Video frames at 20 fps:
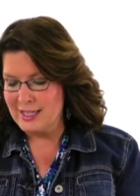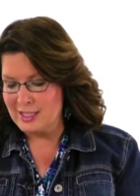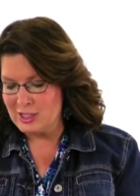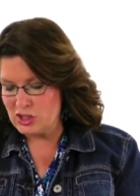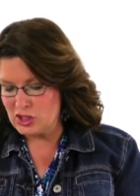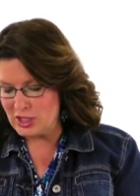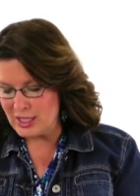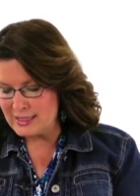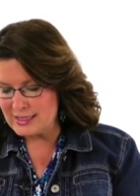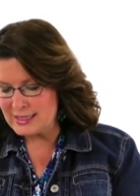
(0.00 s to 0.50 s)

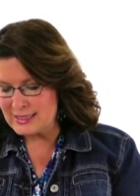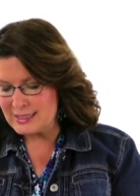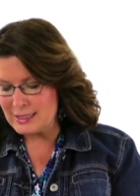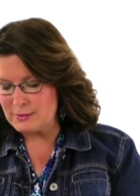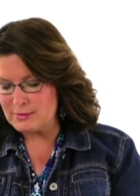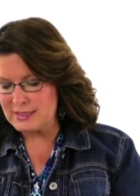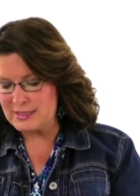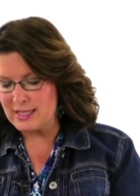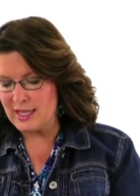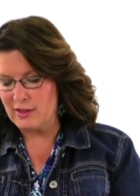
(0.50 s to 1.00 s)
Jesus
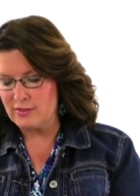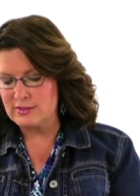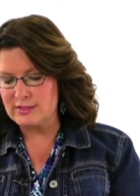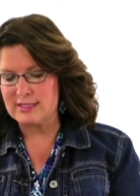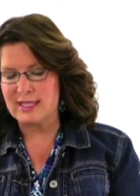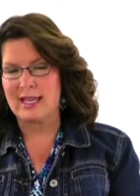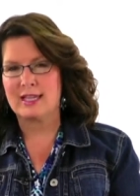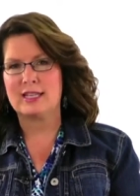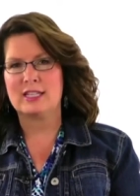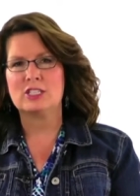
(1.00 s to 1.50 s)
Himself
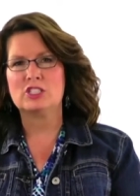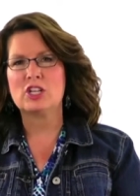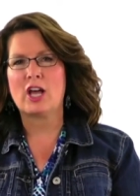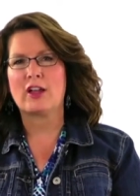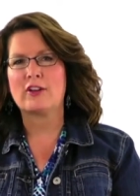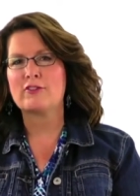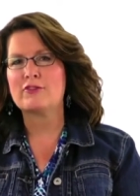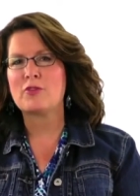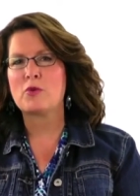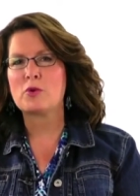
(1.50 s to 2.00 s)
said in
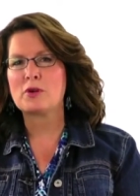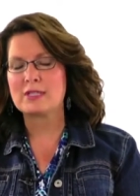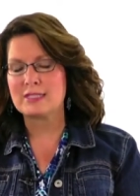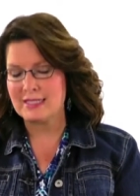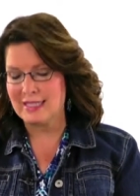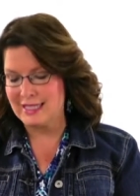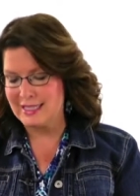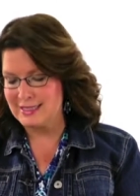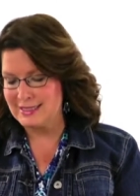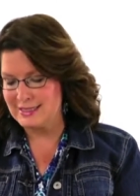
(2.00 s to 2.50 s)
John
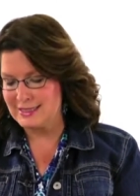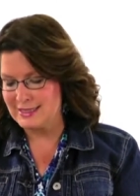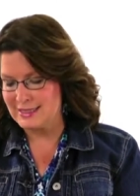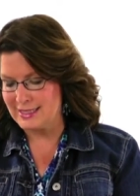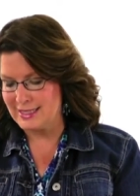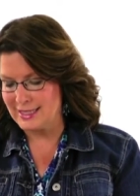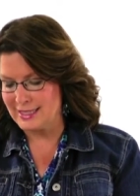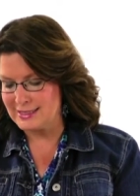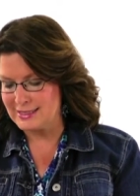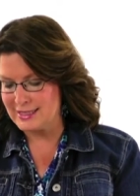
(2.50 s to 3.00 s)
14,
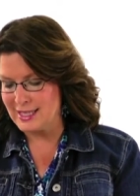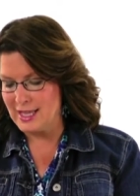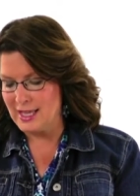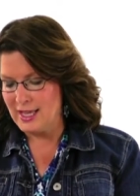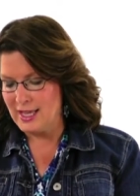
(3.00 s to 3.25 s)
6,